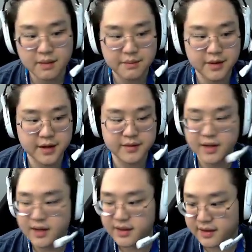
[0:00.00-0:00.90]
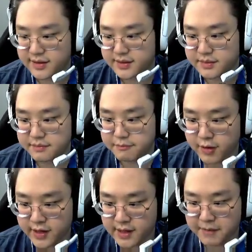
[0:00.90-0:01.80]
But that was
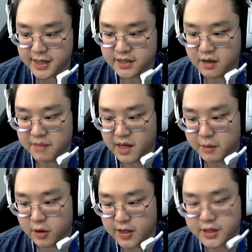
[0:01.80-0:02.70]
pretty impatient on my part.